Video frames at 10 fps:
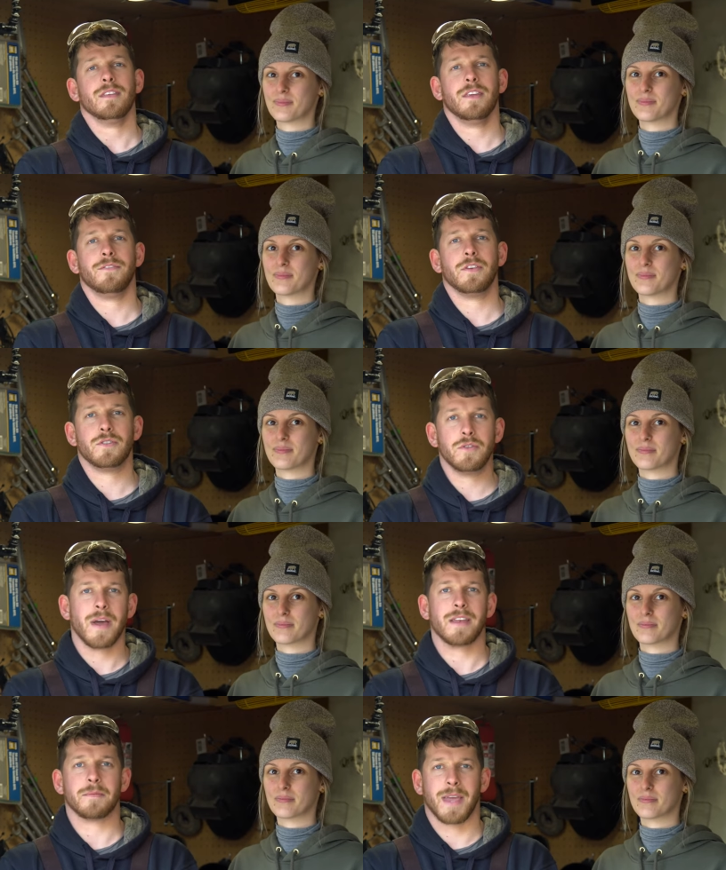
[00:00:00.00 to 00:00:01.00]
Speaker 1: If you do
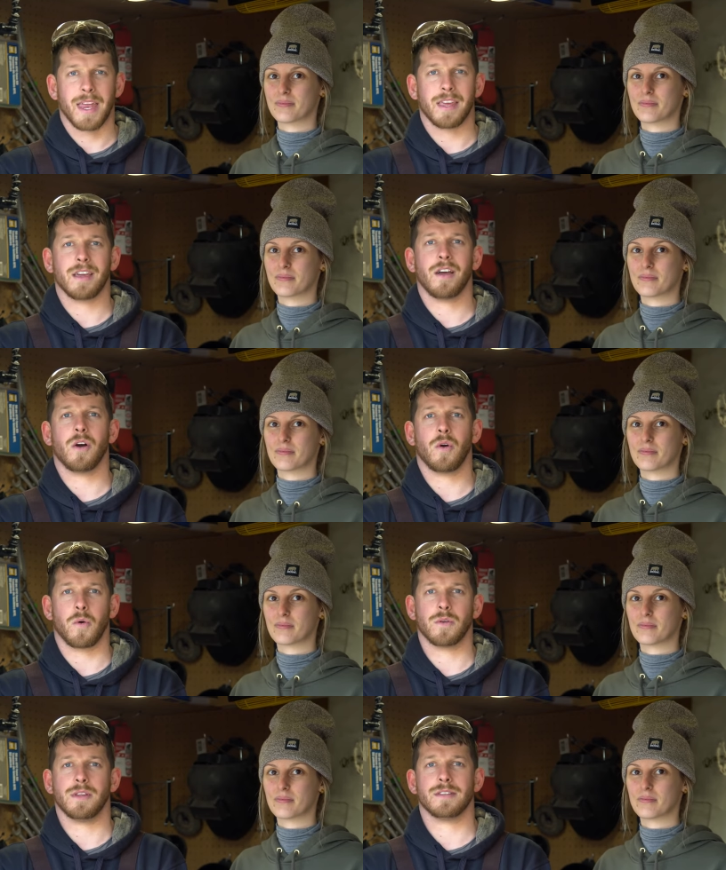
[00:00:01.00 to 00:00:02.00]
end up getting a
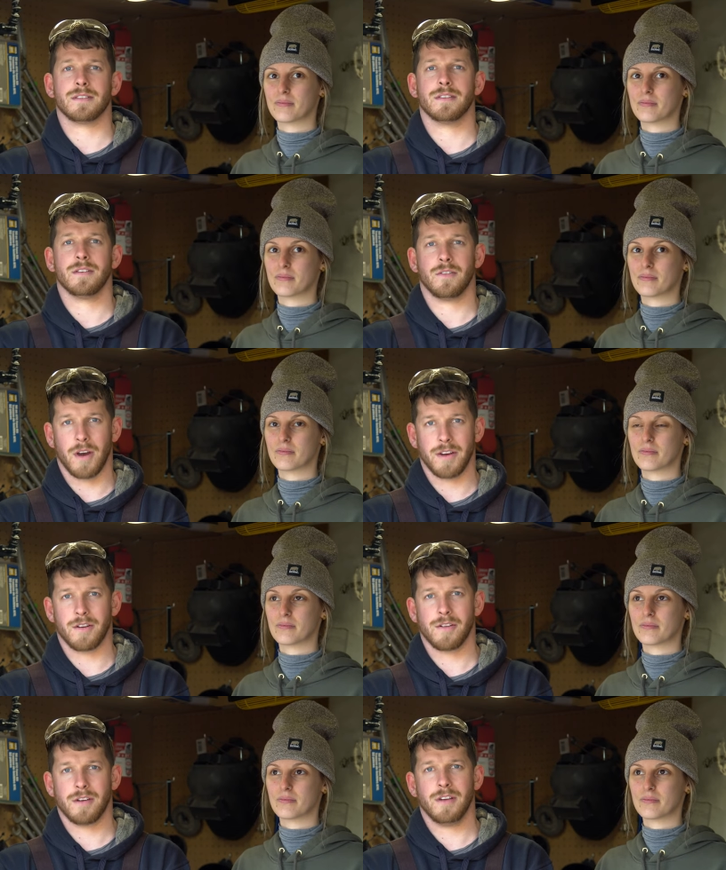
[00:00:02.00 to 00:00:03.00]
cordless
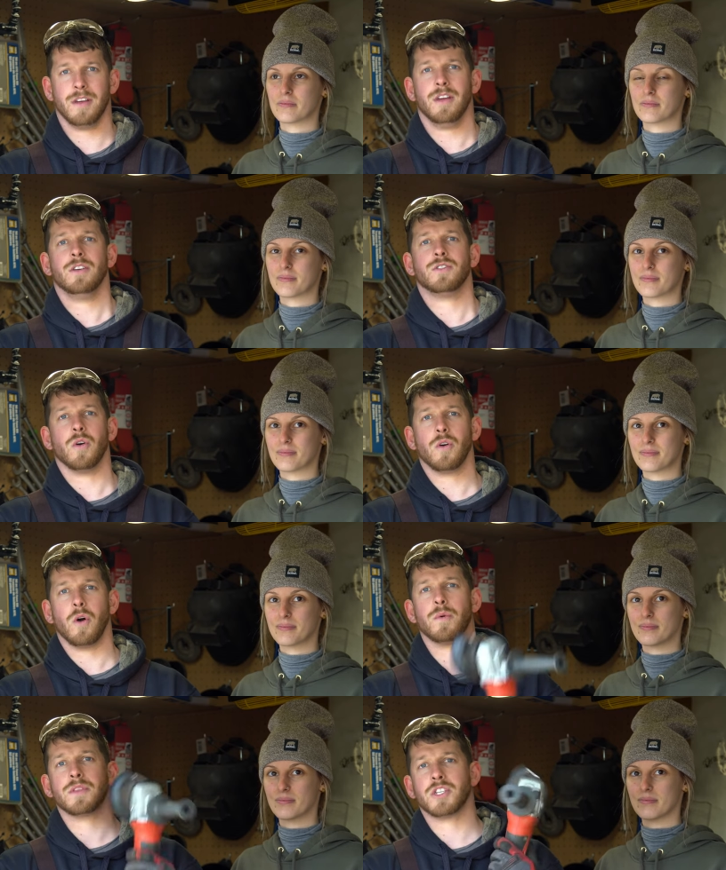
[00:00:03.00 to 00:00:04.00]
grinder, don't
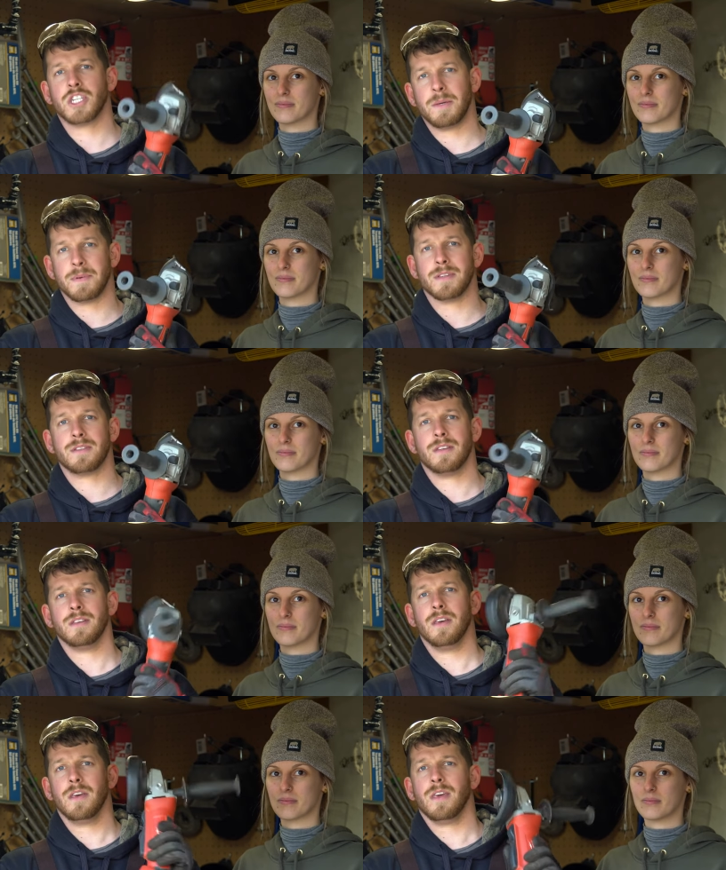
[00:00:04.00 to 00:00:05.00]
go with the cheapest
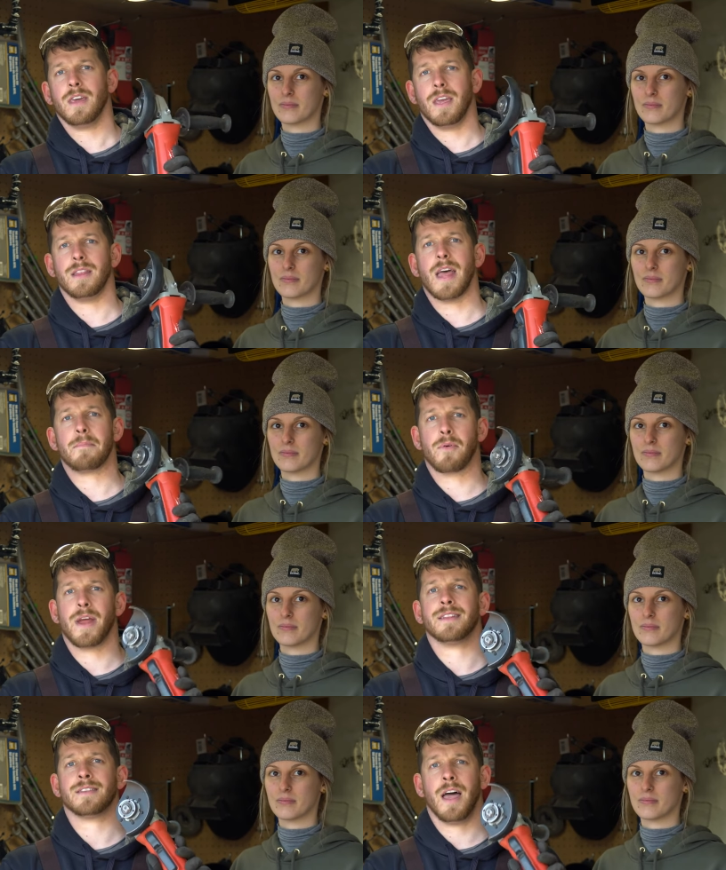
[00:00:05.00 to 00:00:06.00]
in that
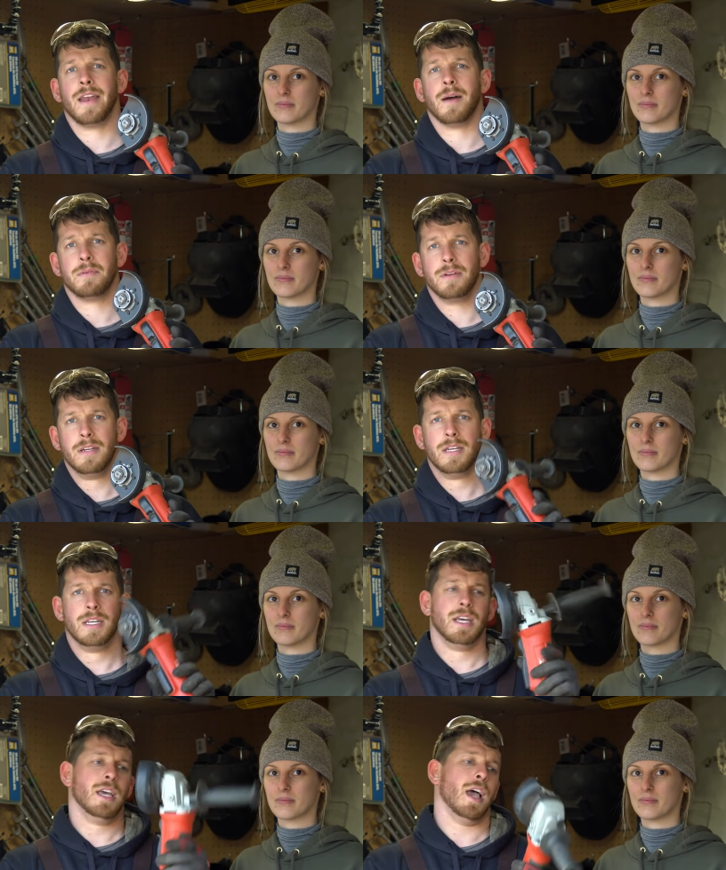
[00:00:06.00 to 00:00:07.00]
brand's lineup.
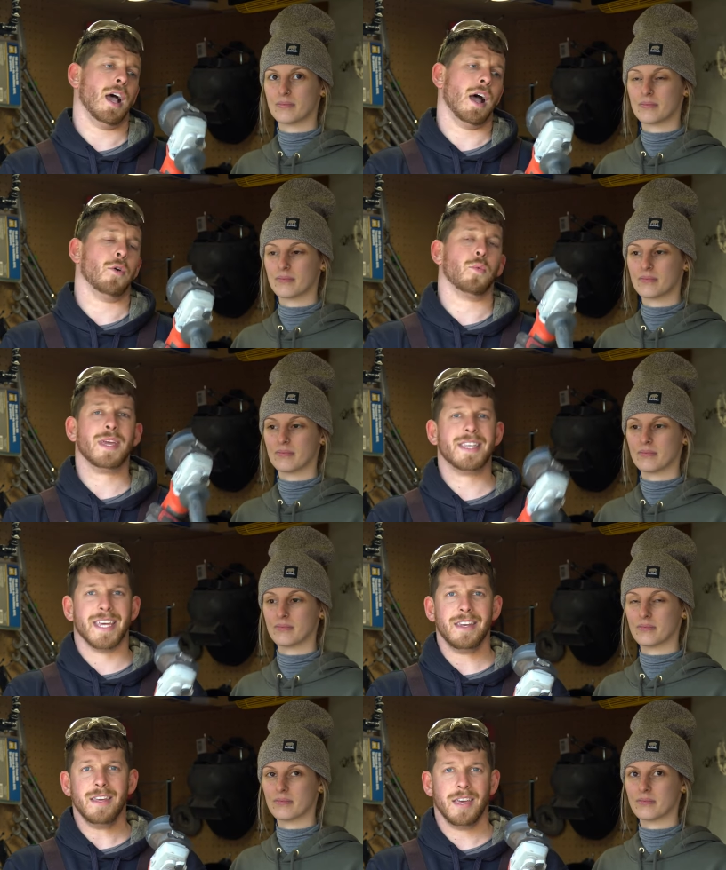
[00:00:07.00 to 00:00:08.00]
Uh, we
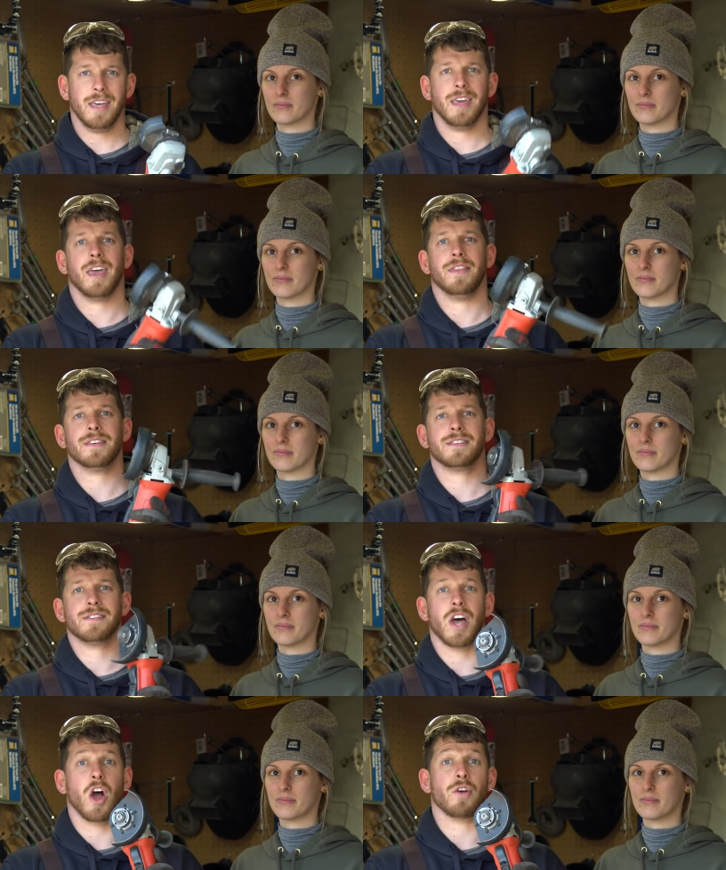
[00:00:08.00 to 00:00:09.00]
did, and this
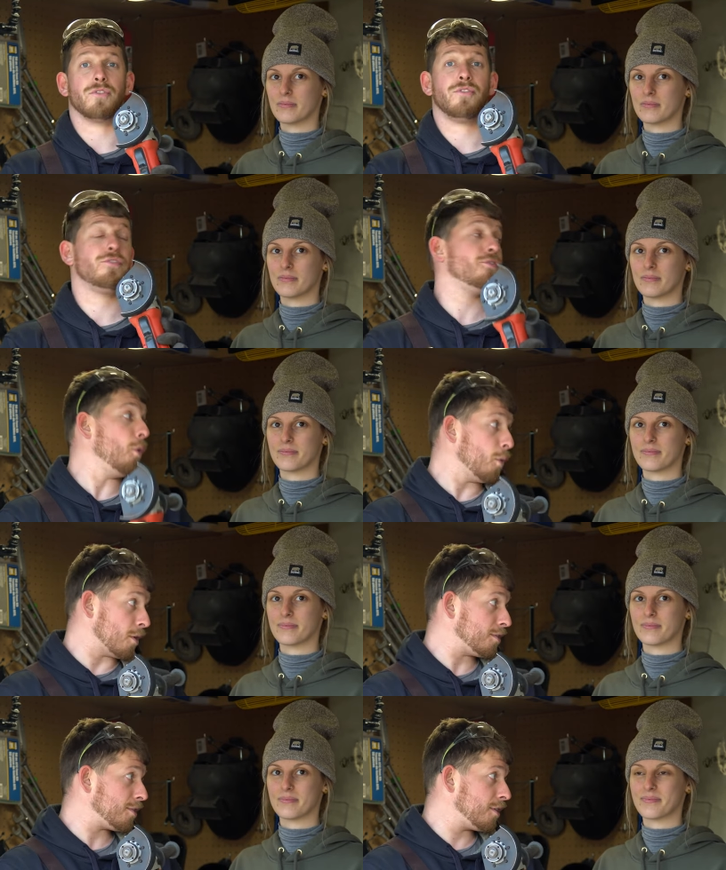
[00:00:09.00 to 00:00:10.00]
is our
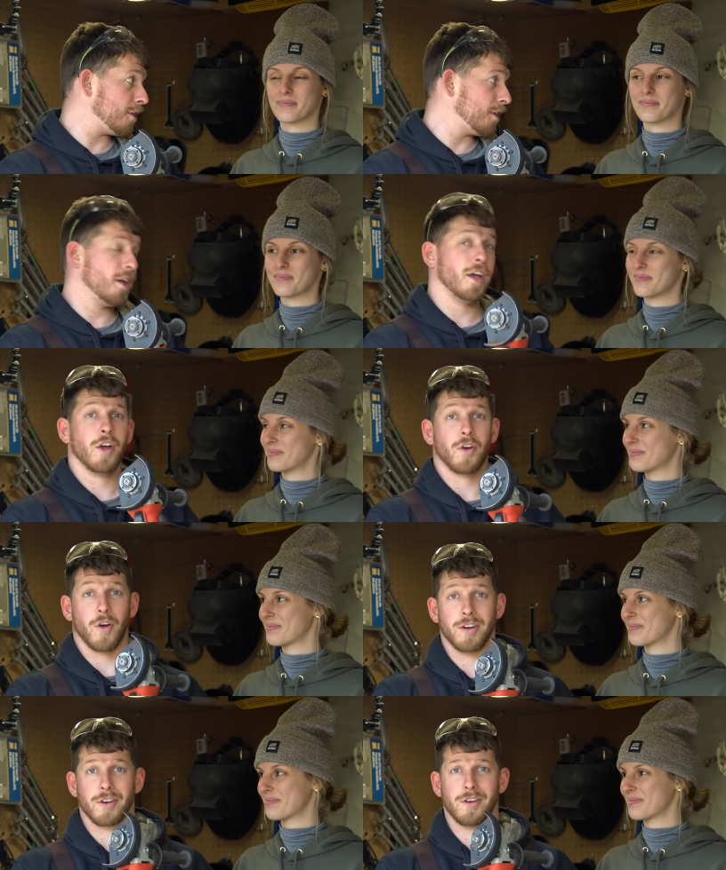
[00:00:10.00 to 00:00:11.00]
fourth
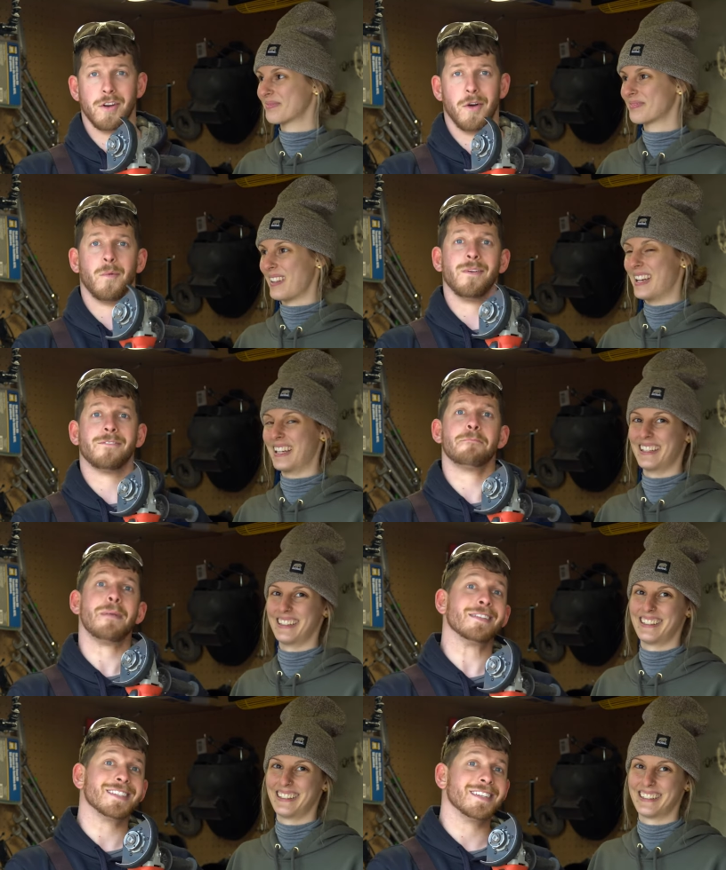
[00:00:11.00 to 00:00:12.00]
grinder. We've
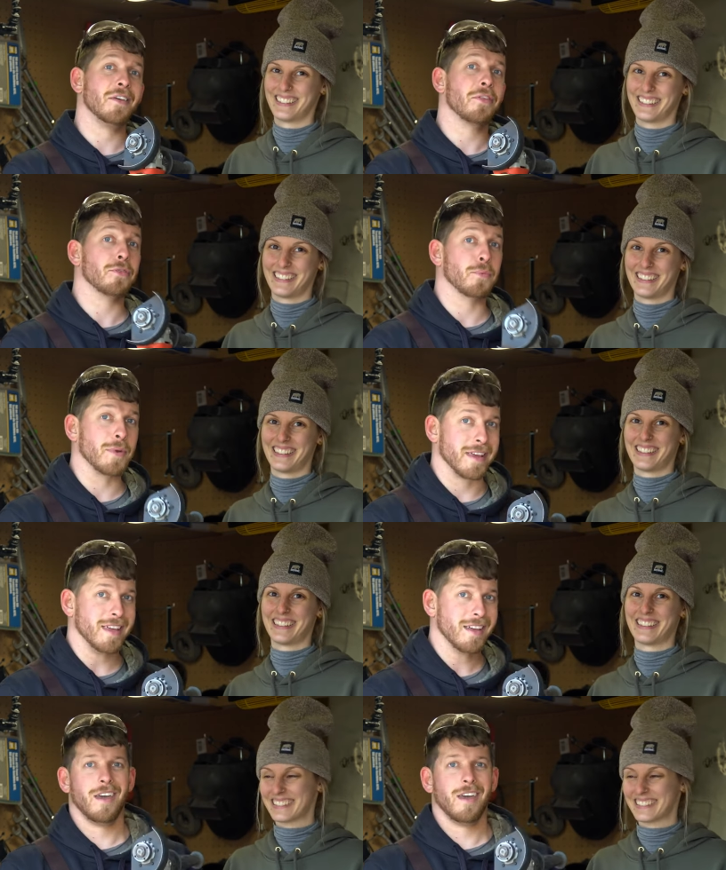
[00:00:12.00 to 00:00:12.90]
melted three,